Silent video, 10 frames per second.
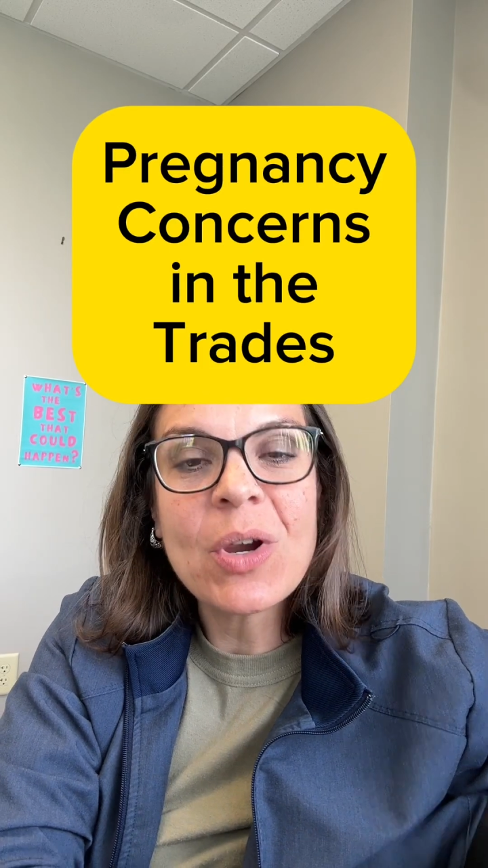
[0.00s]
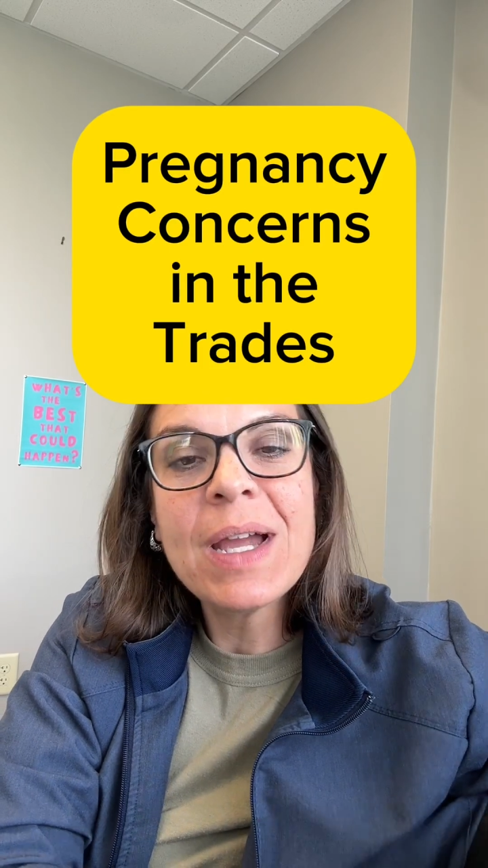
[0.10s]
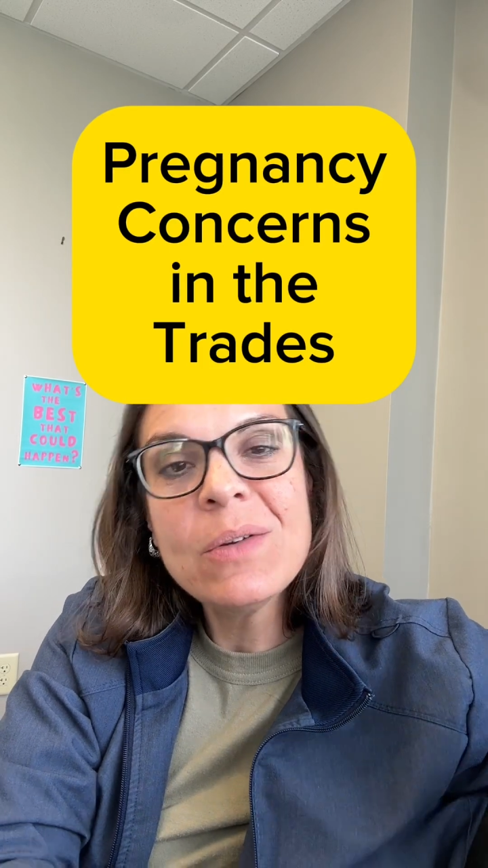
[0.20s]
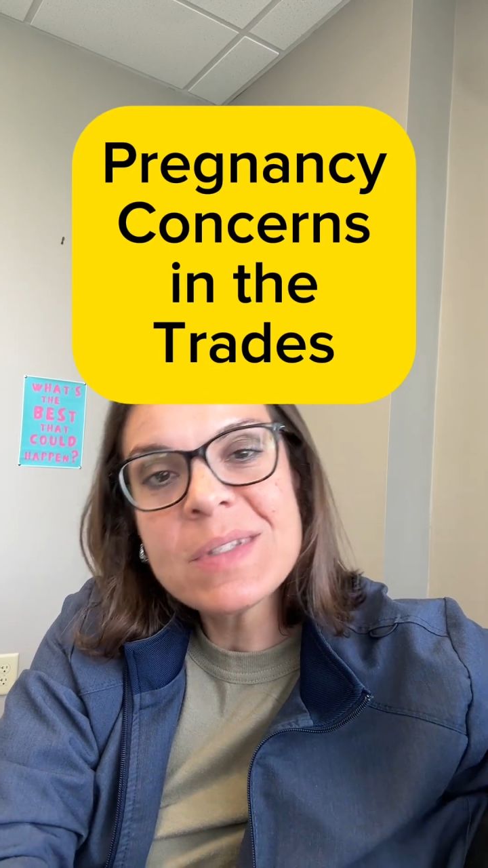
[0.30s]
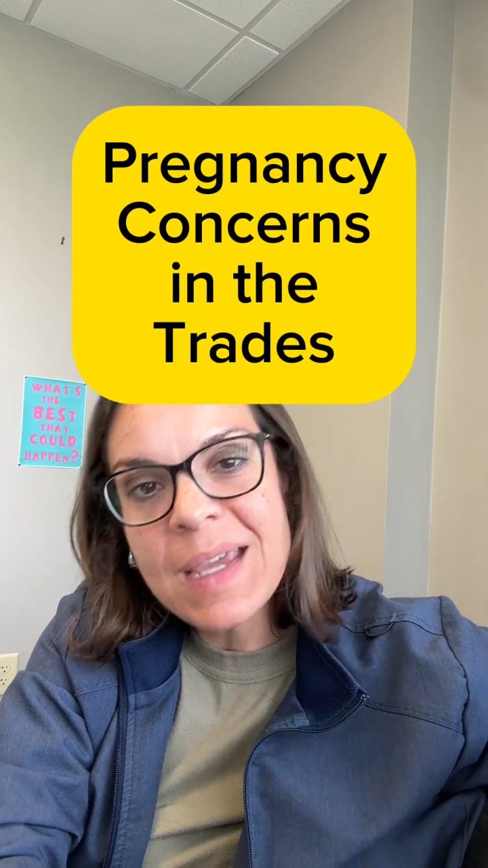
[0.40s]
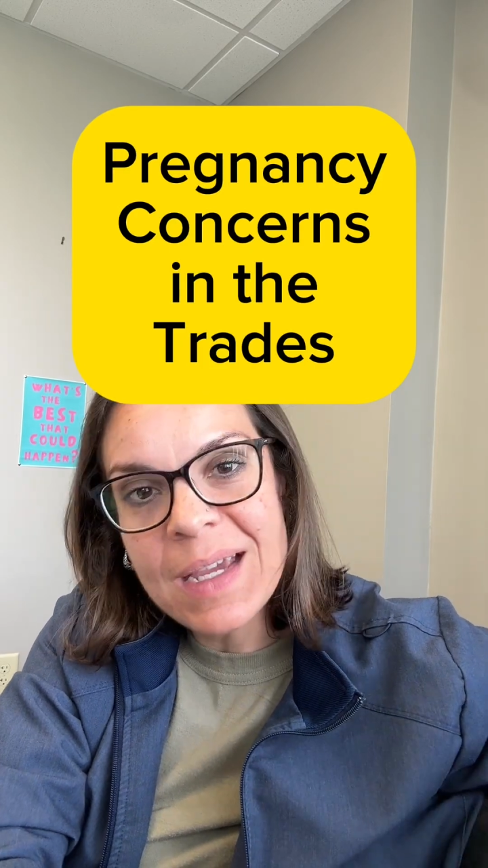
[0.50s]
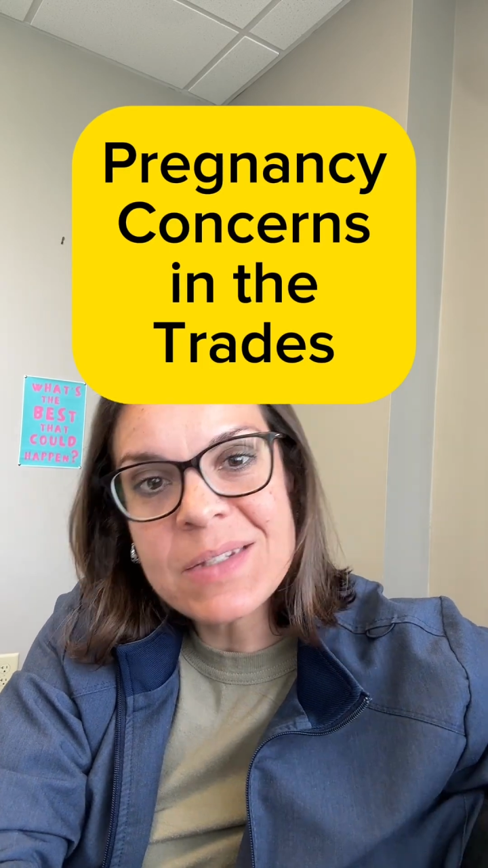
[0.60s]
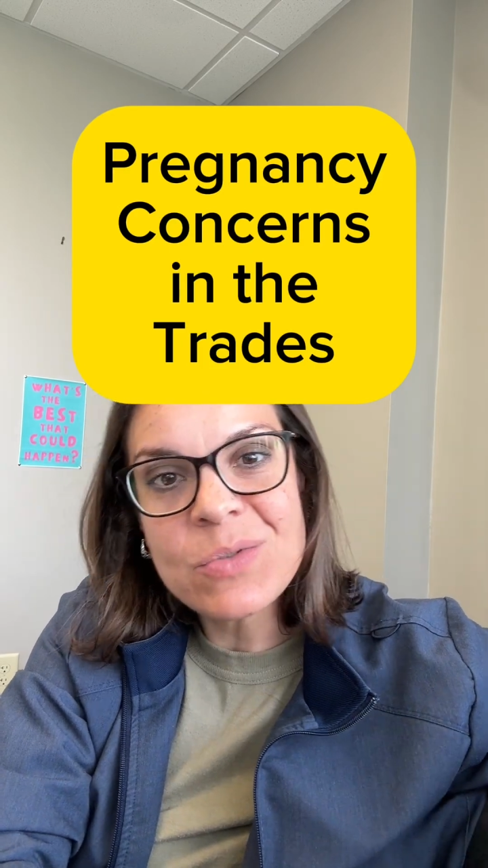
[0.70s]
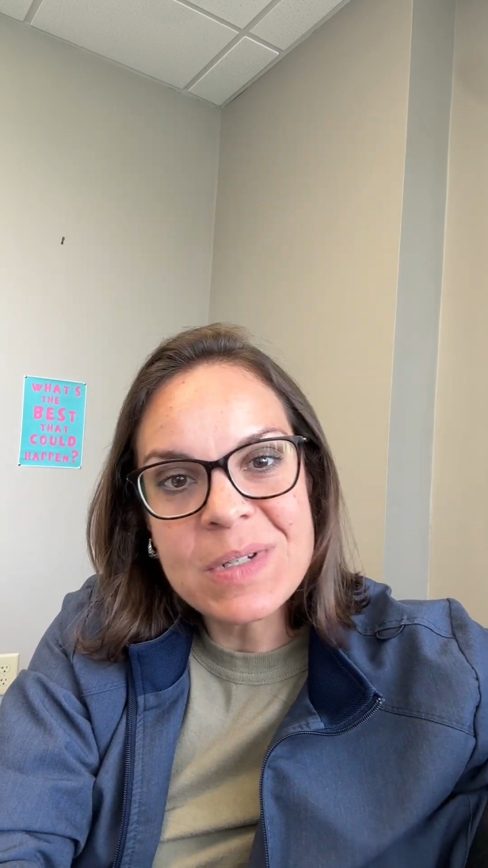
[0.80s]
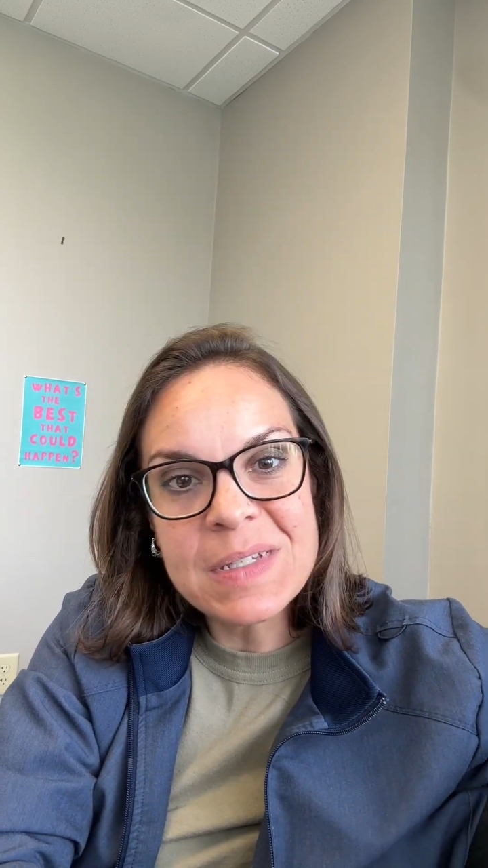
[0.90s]
I was
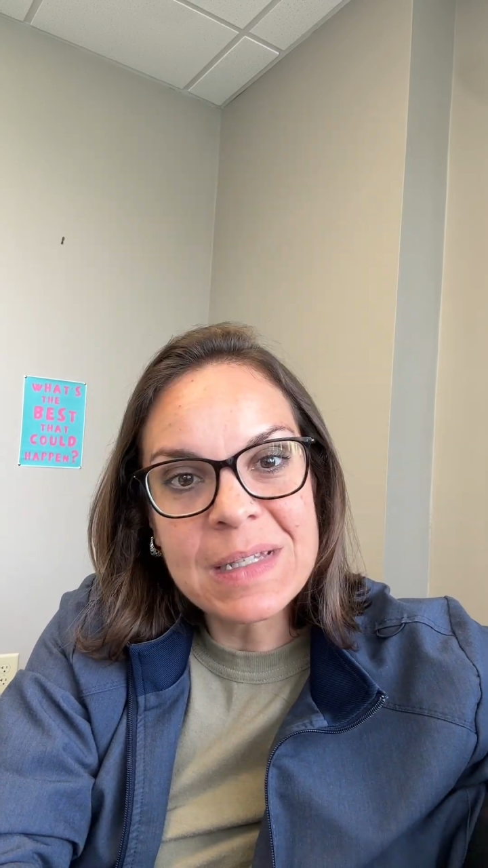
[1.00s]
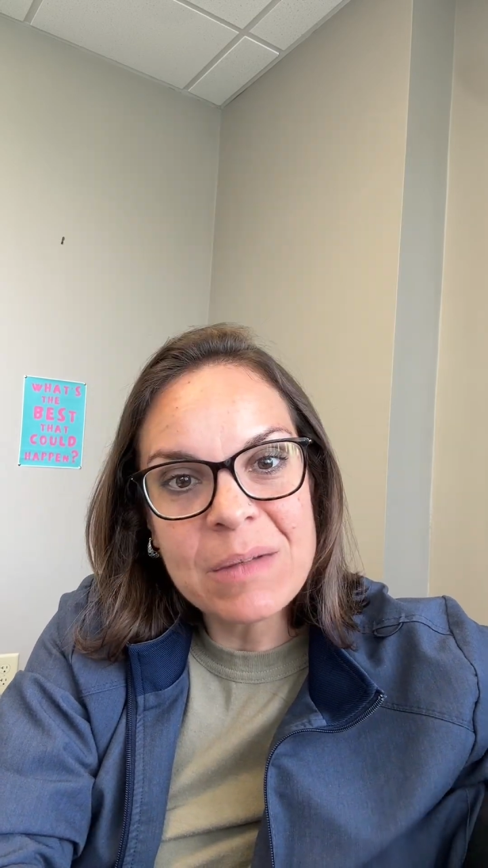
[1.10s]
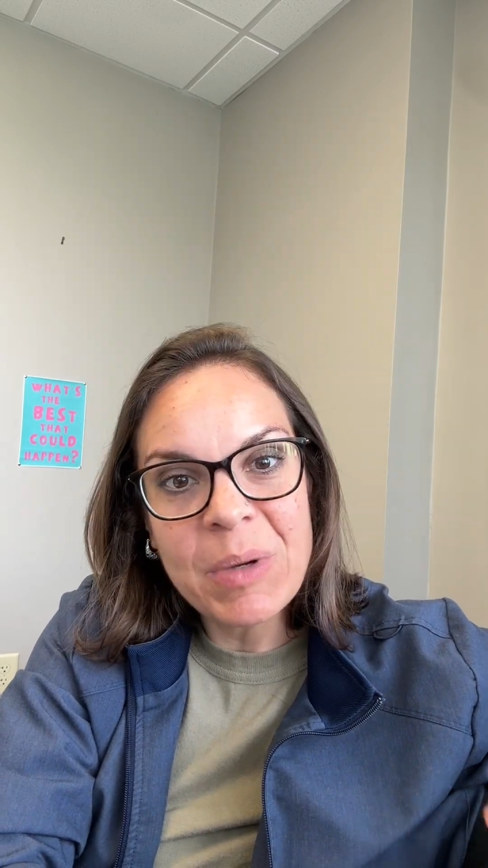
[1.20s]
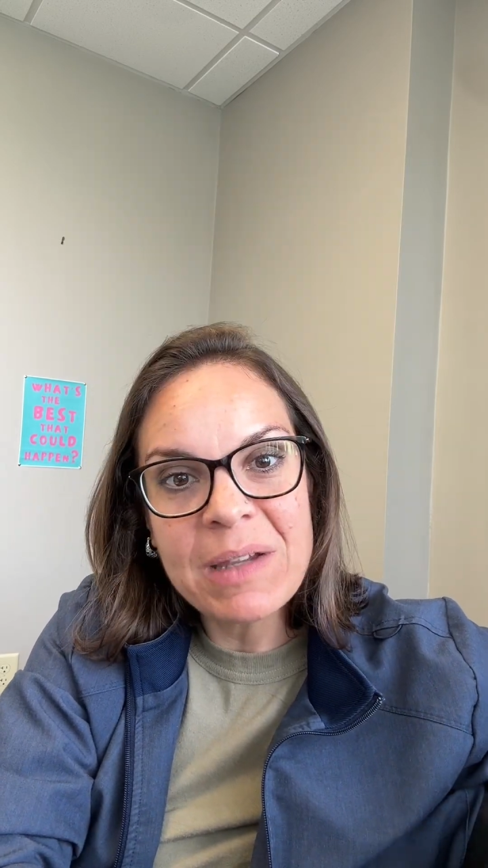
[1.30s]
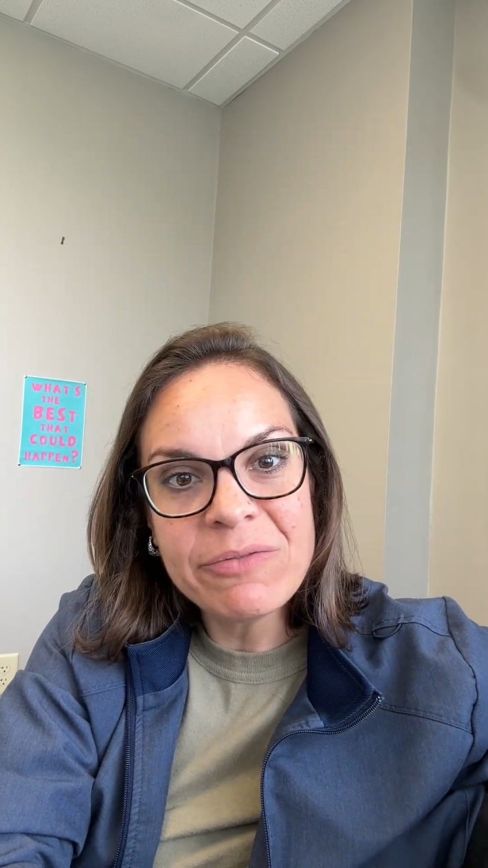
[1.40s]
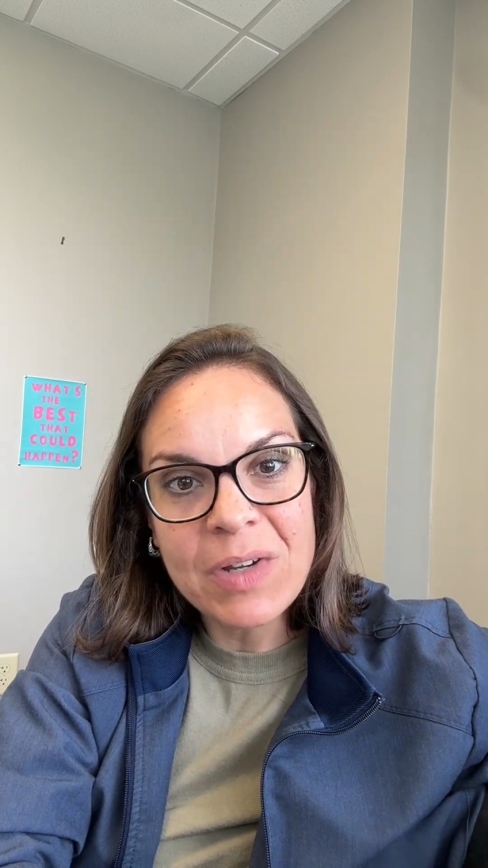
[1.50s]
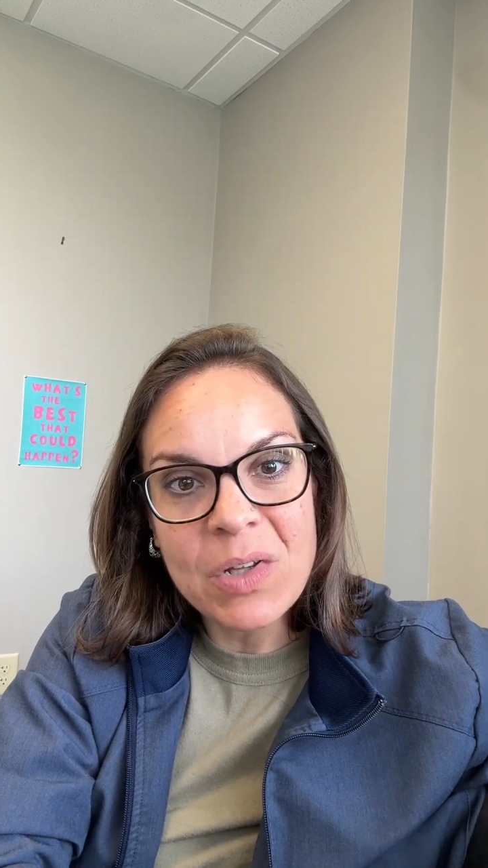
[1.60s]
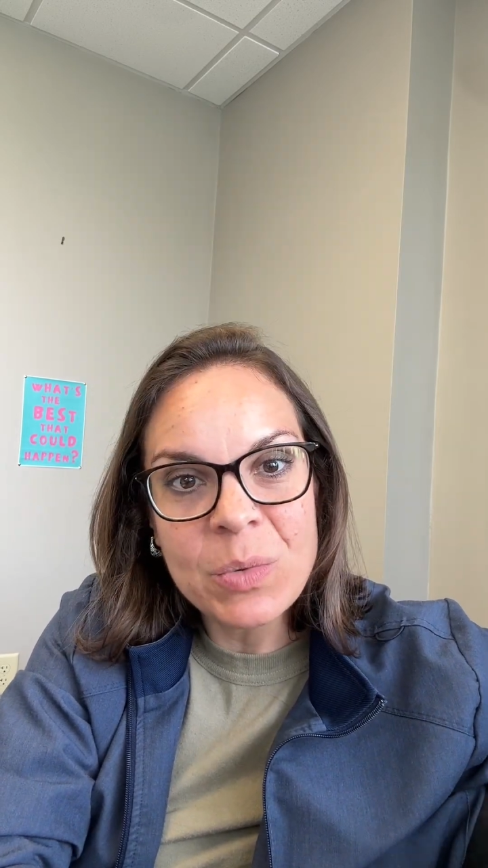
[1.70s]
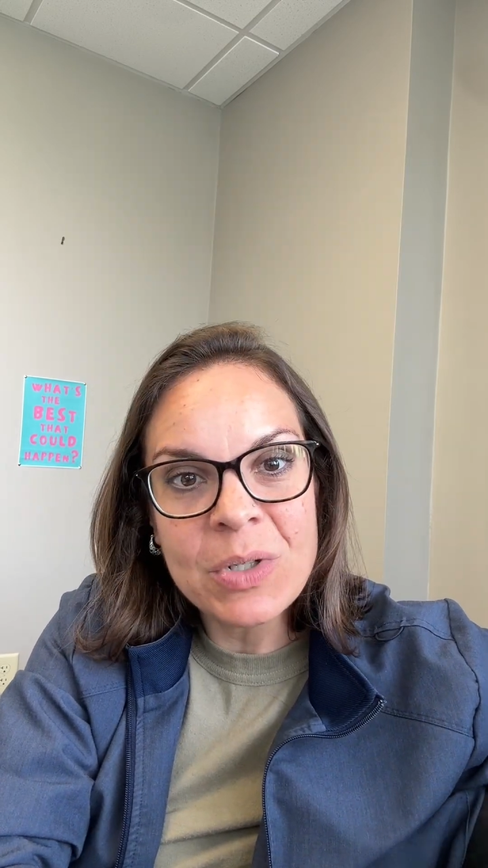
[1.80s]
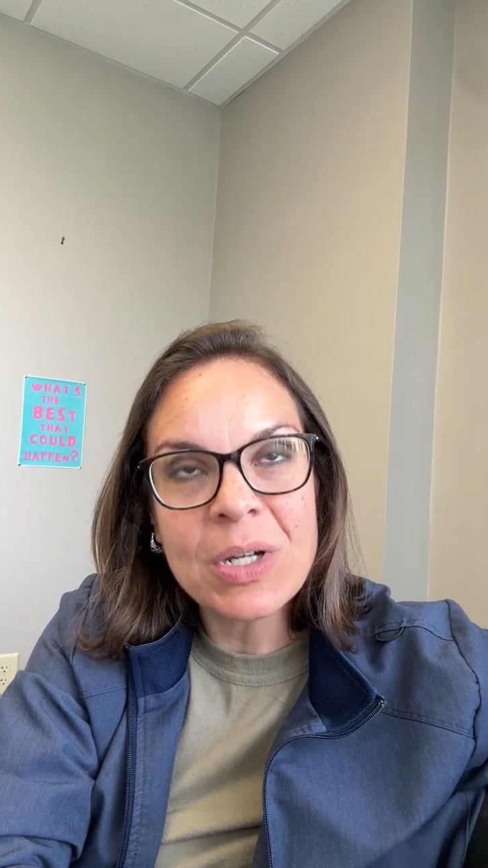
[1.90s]
asked recently by a
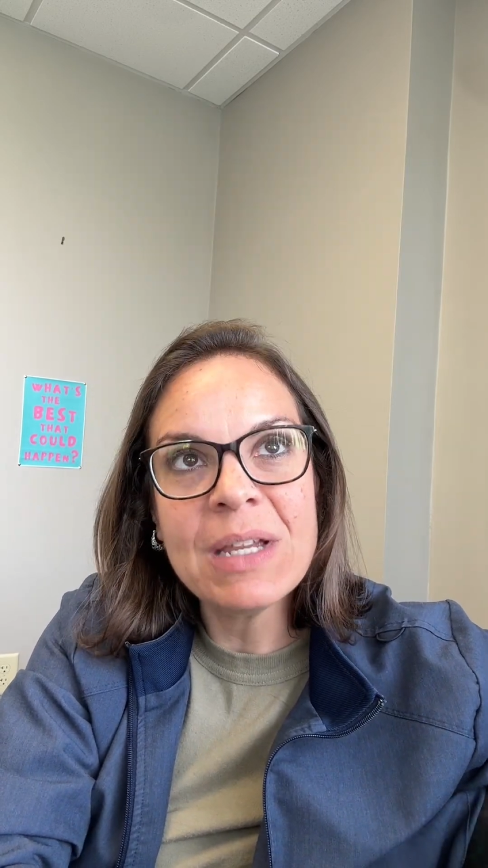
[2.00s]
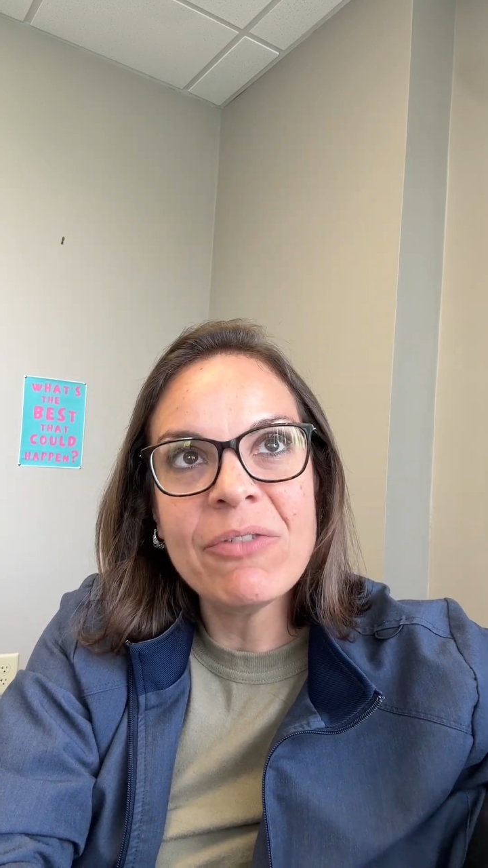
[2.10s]
follower if